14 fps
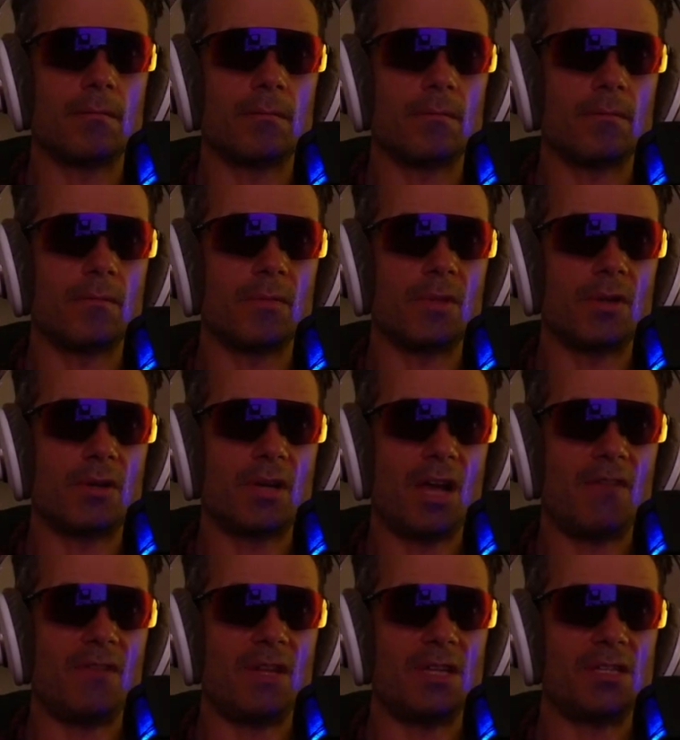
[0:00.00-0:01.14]
You're kind of
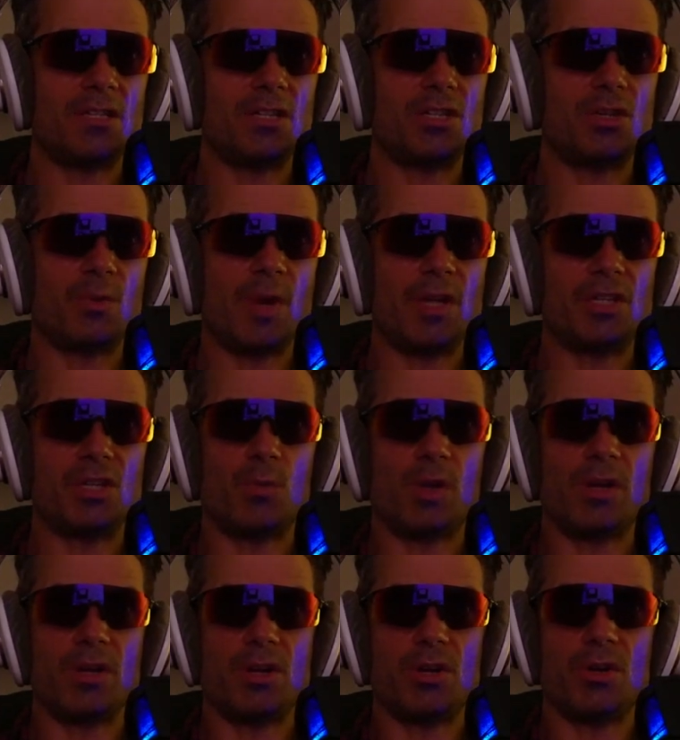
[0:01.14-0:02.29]
in a situation where
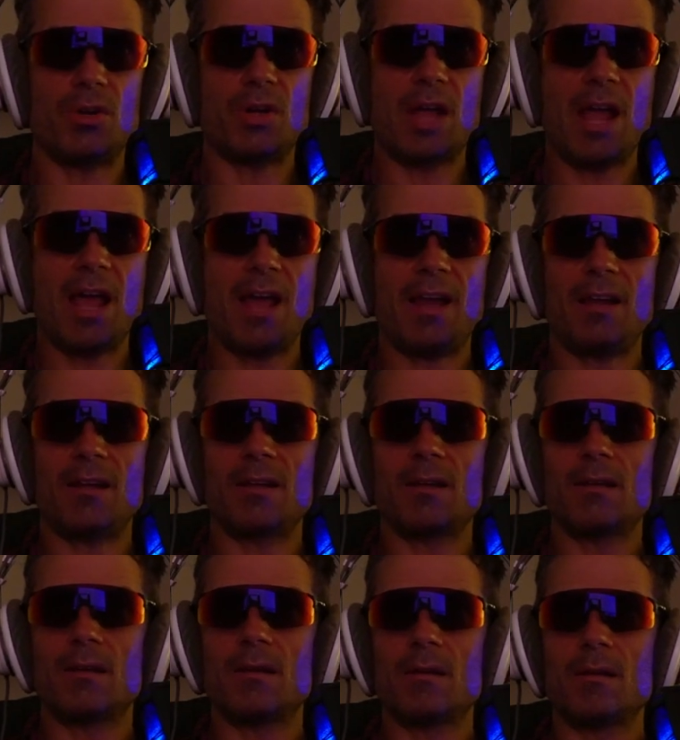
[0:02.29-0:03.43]
you're adding
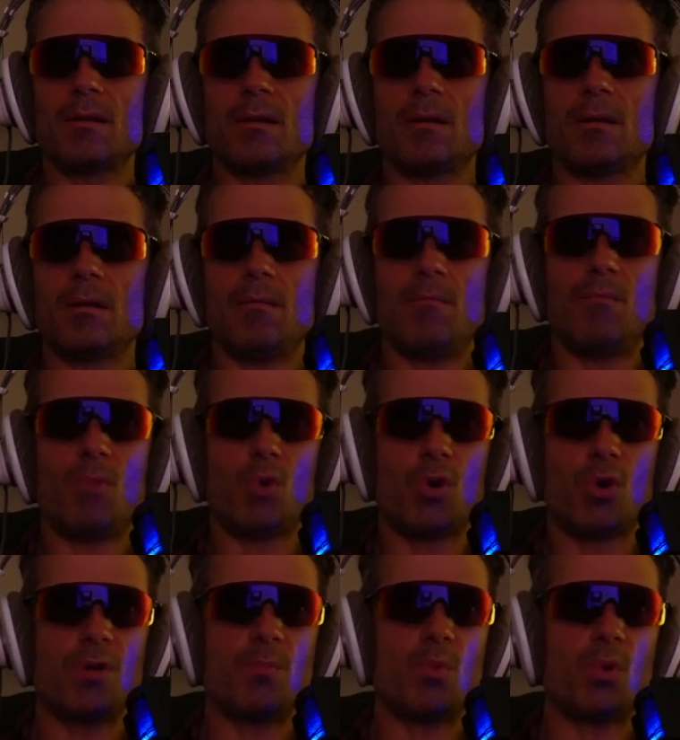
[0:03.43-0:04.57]
more
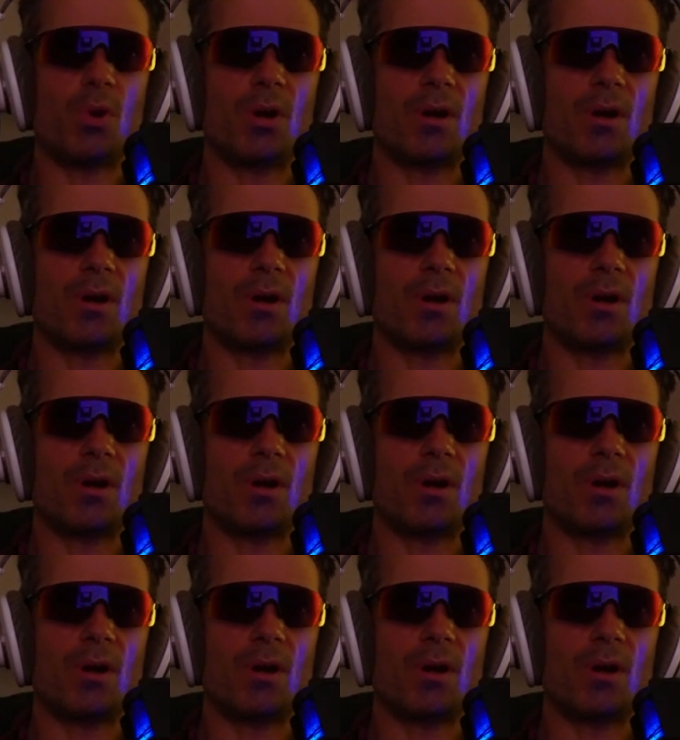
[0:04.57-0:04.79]
and more